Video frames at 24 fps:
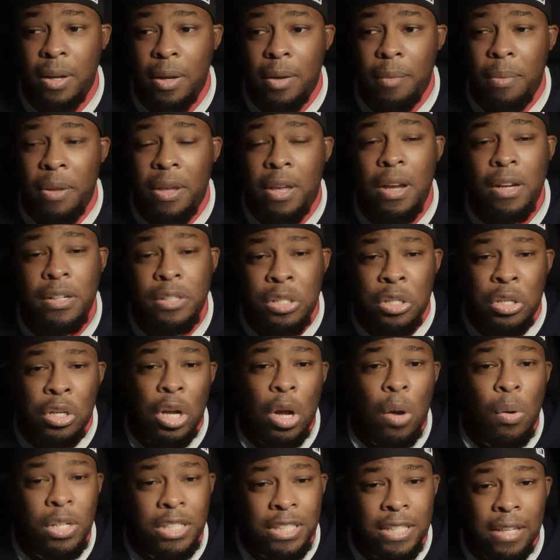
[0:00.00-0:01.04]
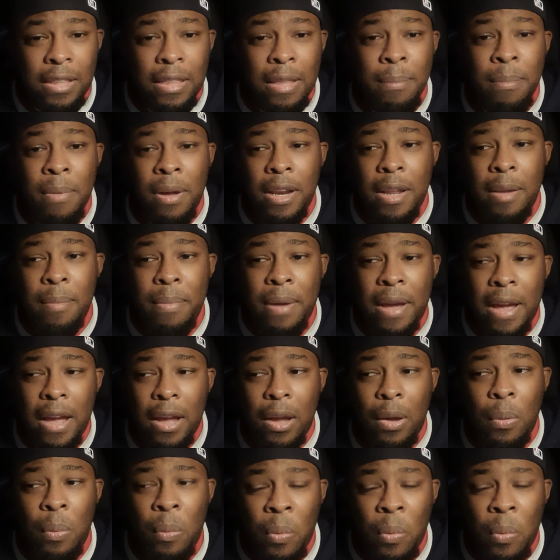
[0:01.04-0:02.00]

because you can always get the money back.